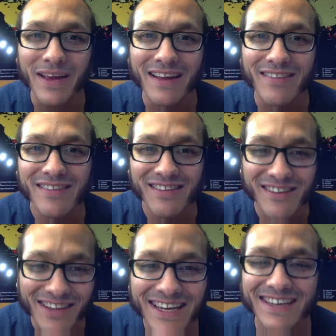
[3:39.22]
it's
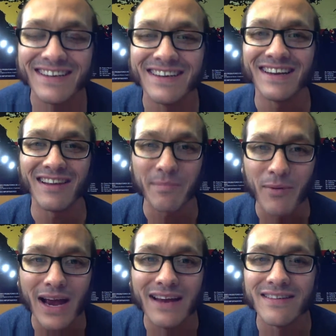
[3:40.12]
clean, it's
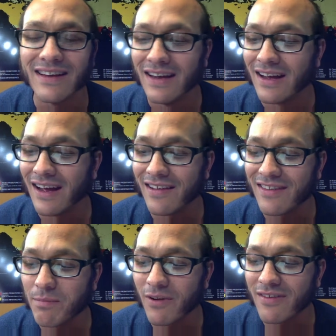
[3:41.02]
bright.
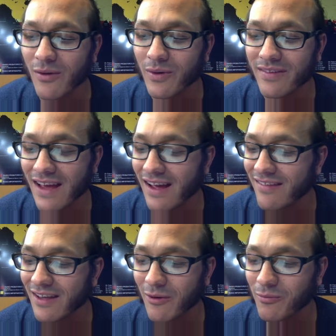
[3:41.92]
CIPRÉS always
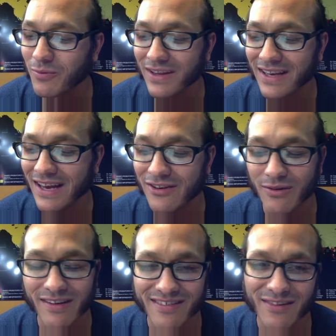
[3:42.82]
has like a really
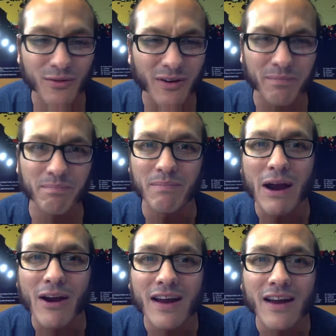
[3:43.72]
interesting sort of
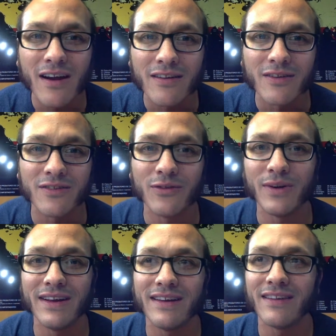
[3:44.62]
berry character to
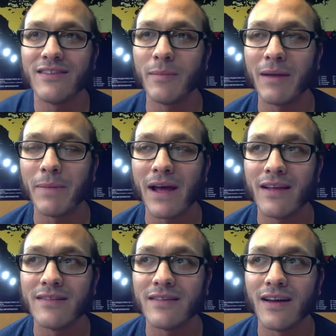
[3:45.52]
it, to my
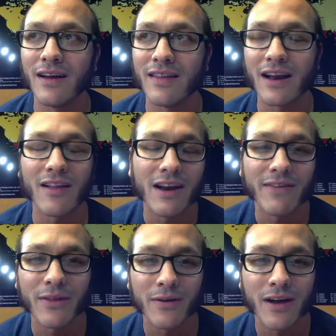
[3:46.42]
palate, that a lot of
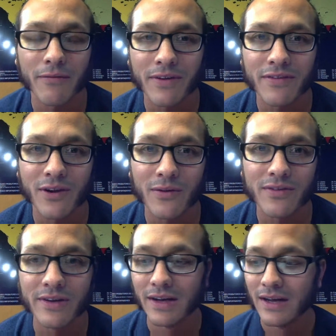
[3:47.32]
other coffees don't.